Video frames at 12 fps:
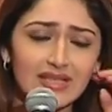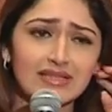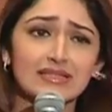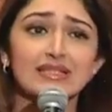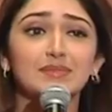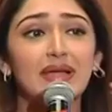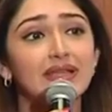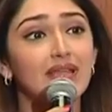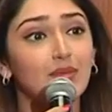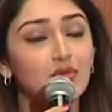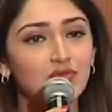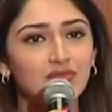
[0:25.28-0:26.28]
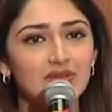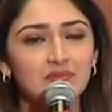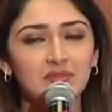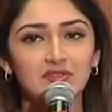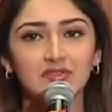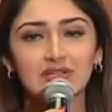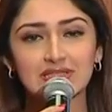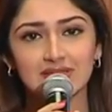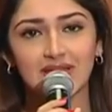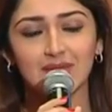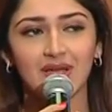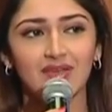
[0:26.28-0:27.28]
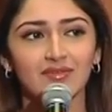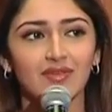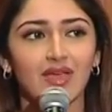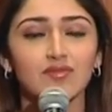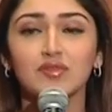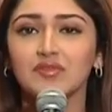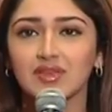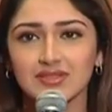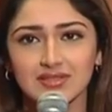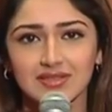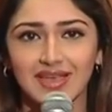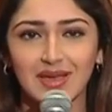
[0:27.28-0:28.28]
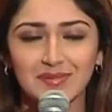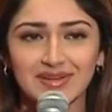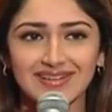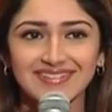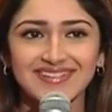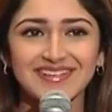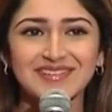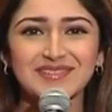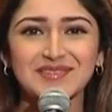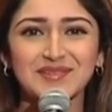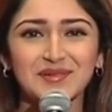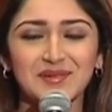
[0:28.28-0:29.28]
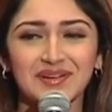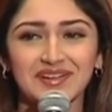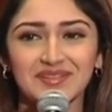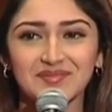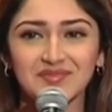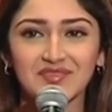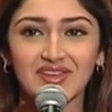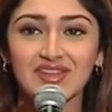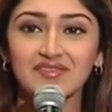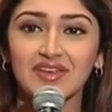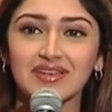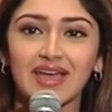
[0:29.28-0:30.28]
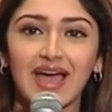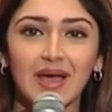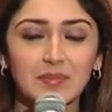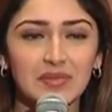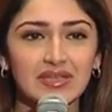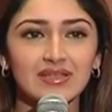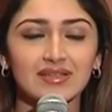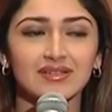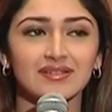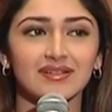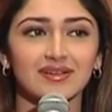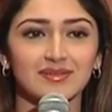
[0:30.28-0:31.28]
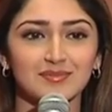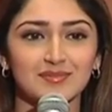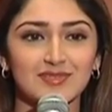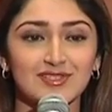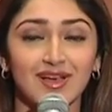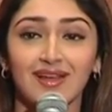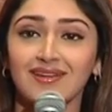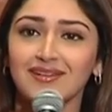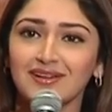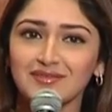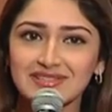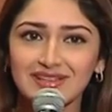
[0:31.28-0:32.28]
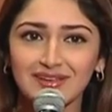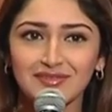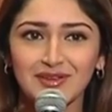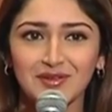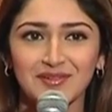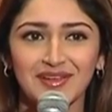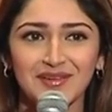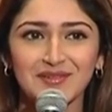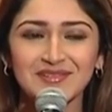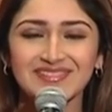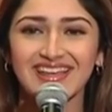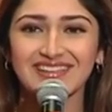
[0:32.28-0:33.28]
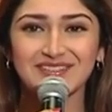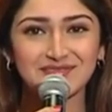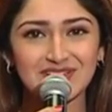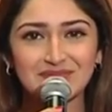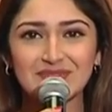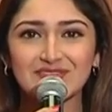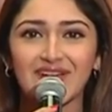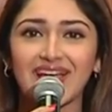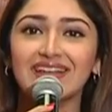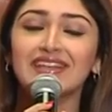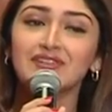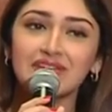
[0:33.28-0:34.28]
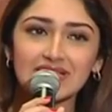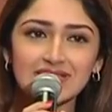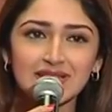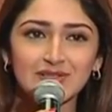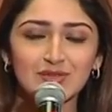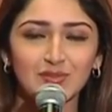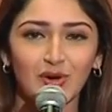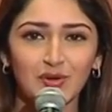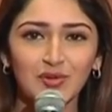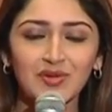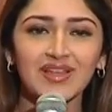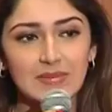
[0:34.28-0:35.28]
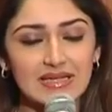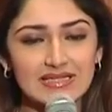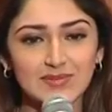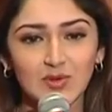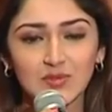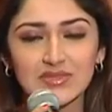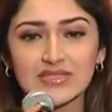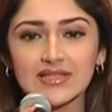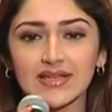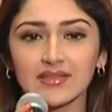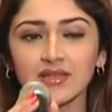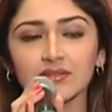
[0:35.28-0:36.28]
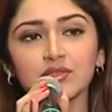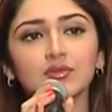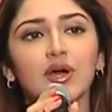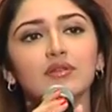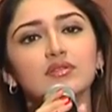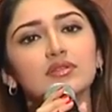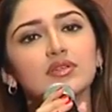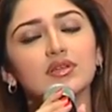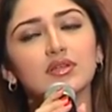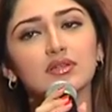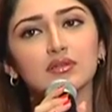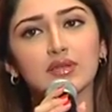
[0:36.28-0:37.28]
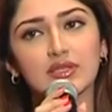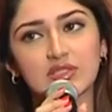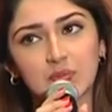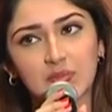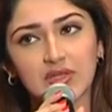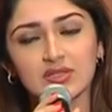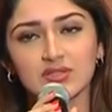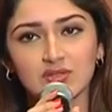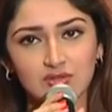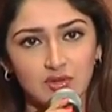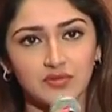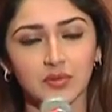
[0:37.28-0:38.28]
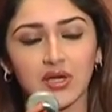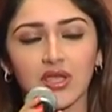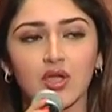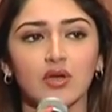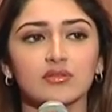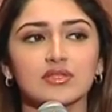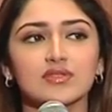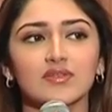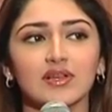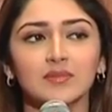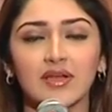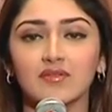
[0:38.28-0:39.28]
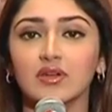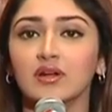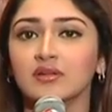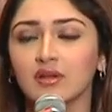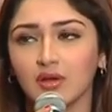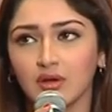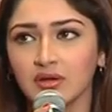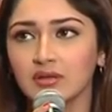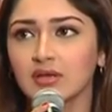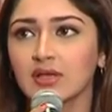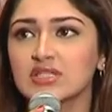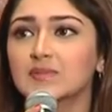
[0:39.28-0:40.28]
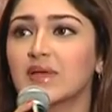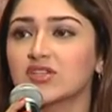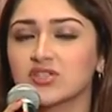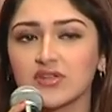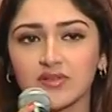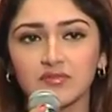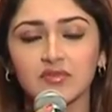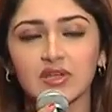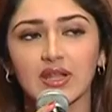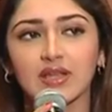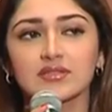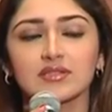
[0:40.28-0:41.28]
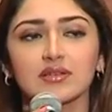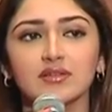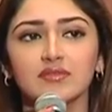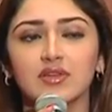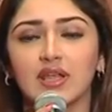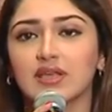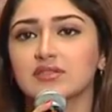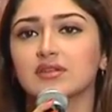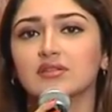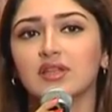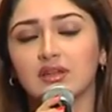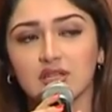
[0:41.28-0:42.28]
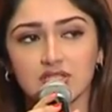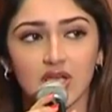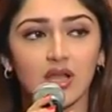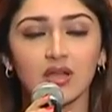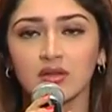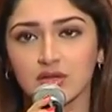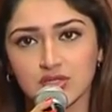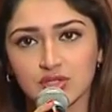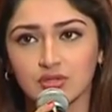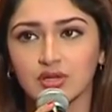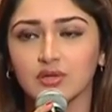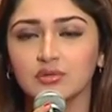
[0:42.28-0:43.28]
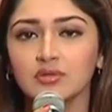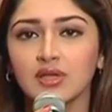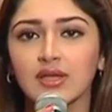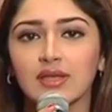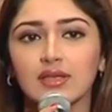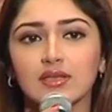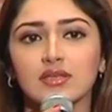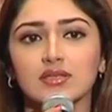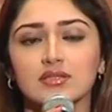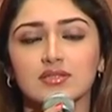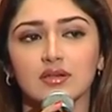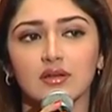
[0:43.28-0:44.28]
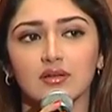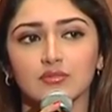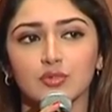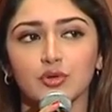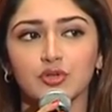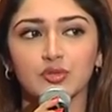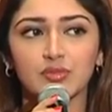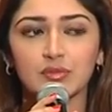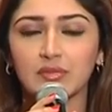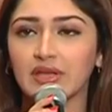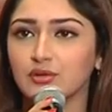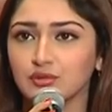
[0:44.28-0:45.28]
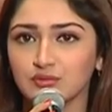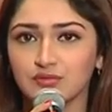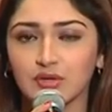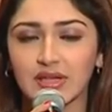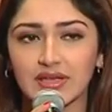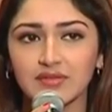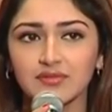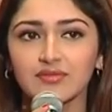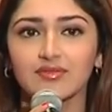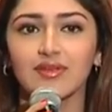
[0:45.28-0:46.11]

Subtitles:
This is my debut film, the first time I've ever faced the camera. So very, very happy and chala nervous ka feel unnanu that the film is finally releasing tomorrow. Best moments, I think throughout the experience of working on this film, I've learned a lot, especially from Vinayak sir. Vinayak sir dagra chala nerchukunanu. He is going to be my guru for life.